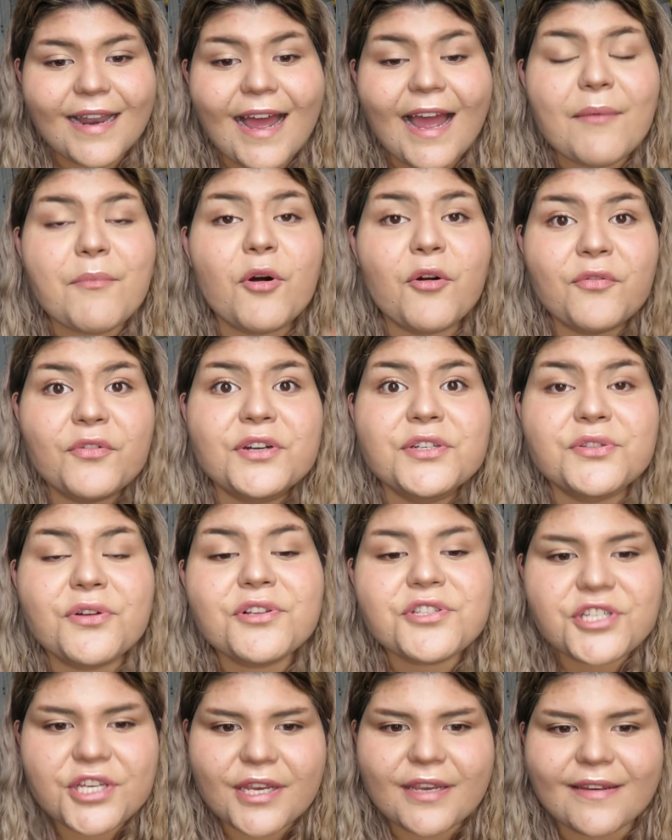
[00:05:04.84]
I'm
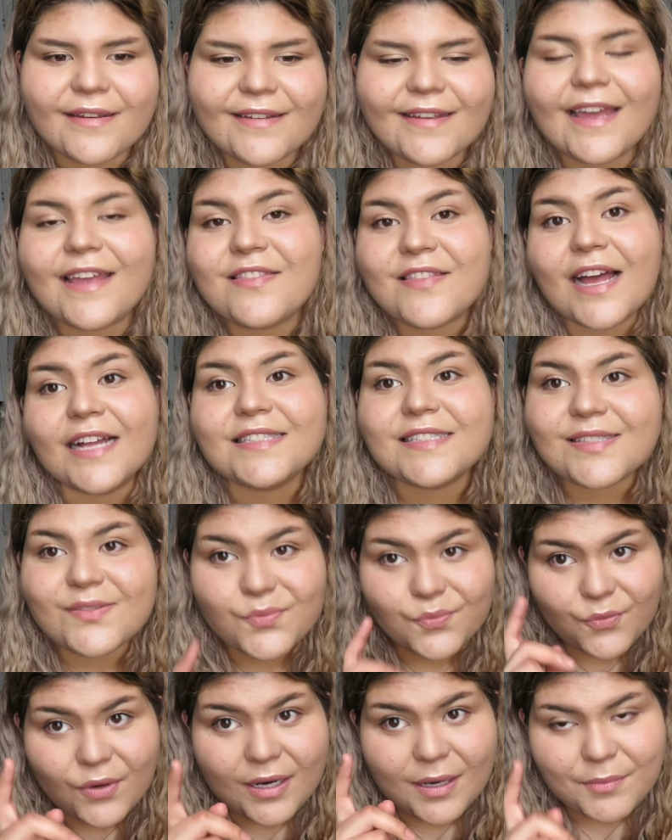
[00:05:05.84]
overindulging, and
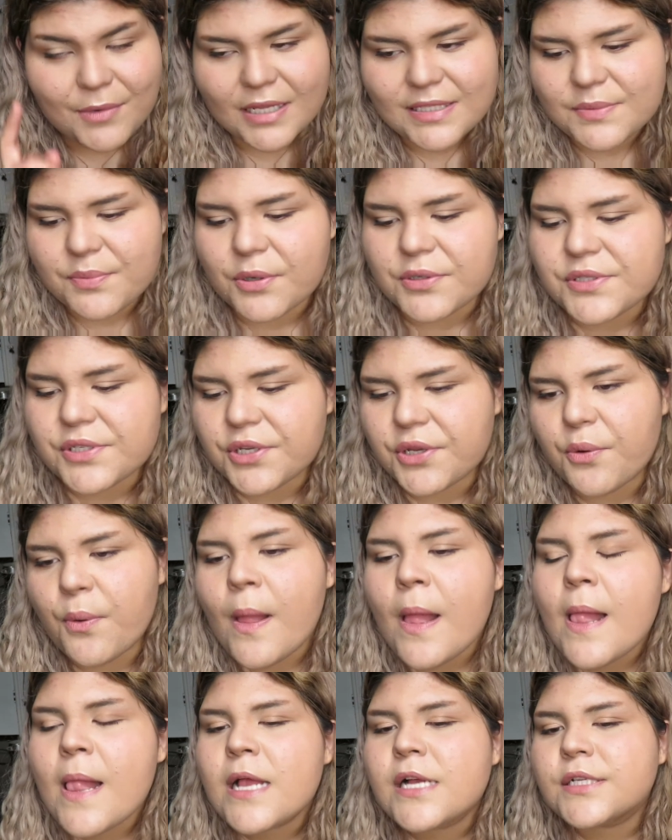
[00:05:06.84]
that's what I'm not supposed to do.
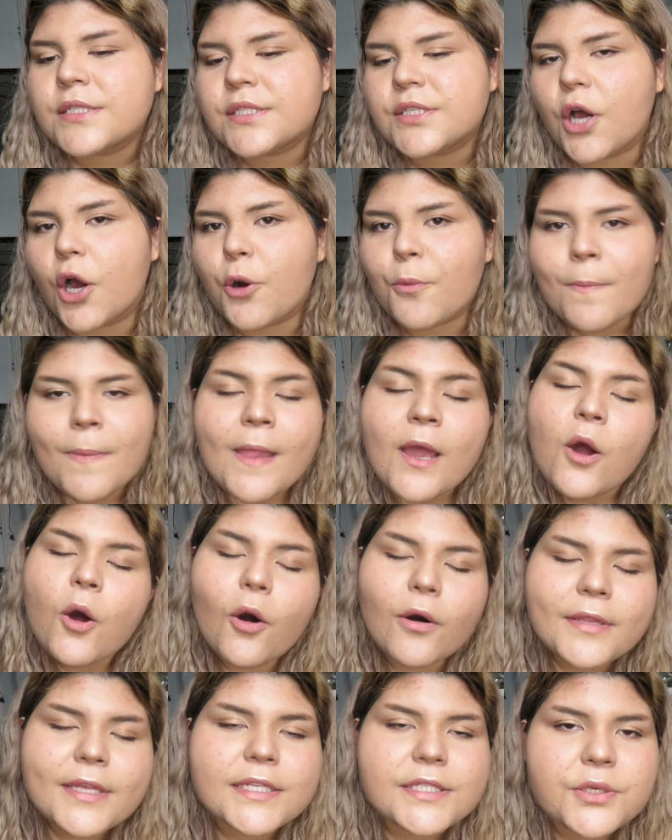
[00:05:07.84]
So
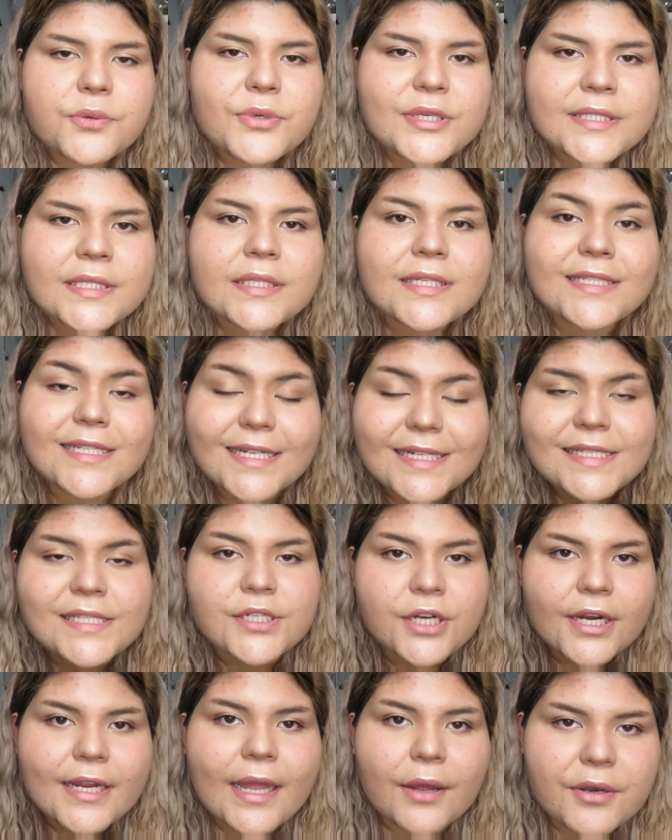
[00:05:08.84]
only until recently did I
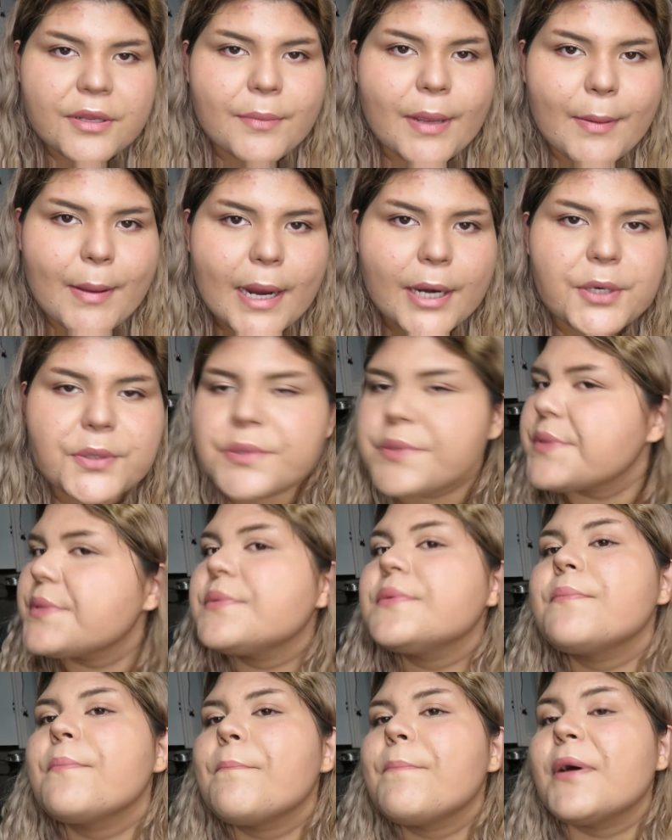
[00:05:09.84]
start counting my
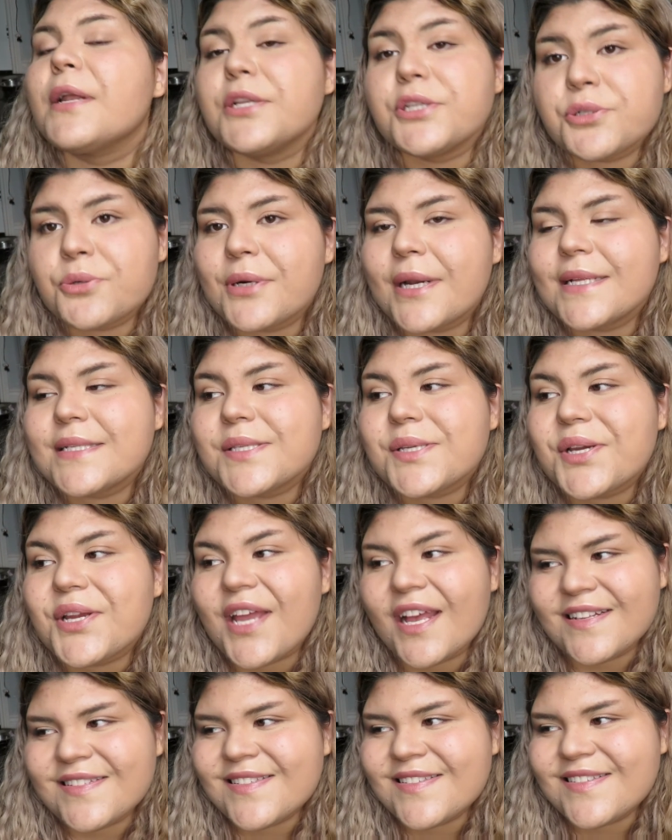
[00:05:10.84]
macros. But in short answer,
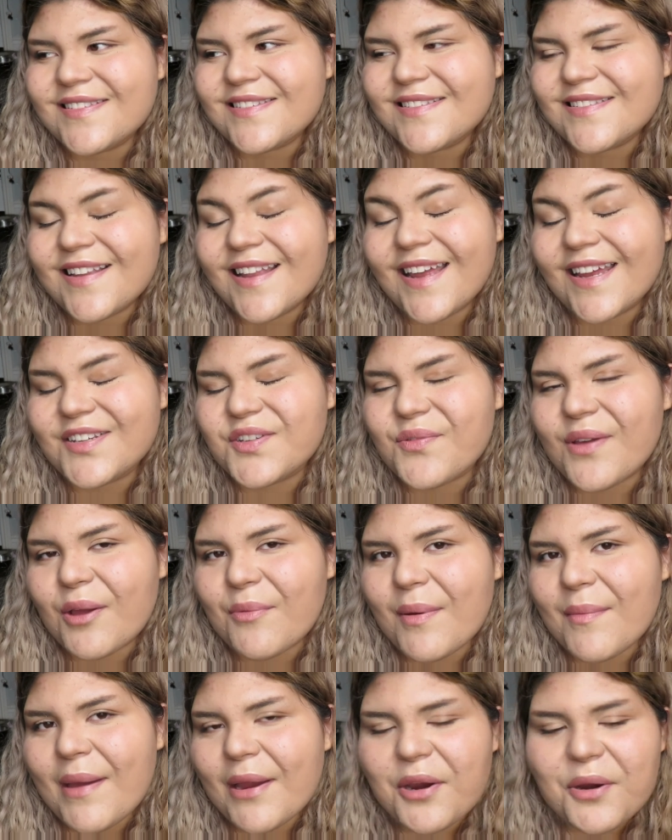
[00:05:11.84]
yes, I do
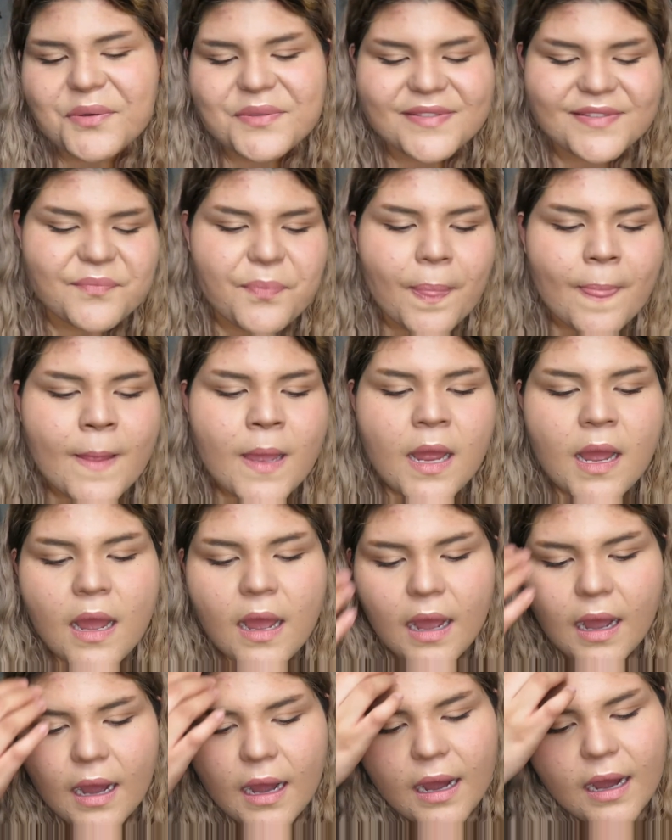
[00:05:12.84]
count my macros.
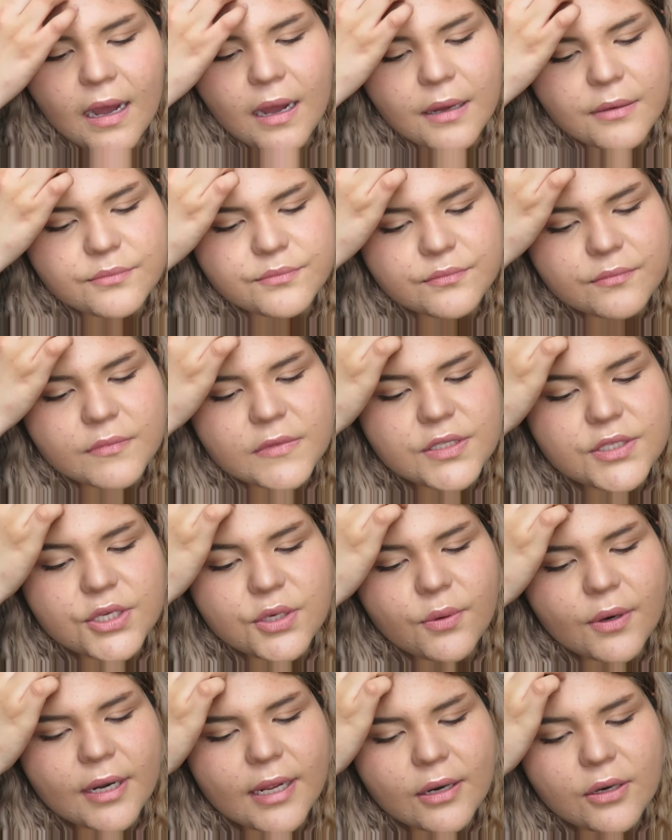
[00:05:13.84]
Do
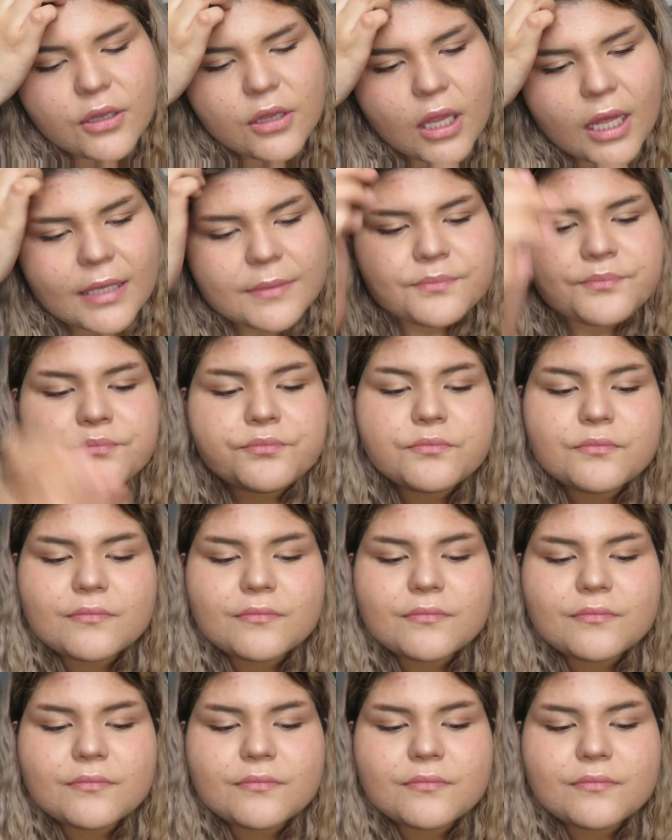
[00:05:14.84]
you work out a lot?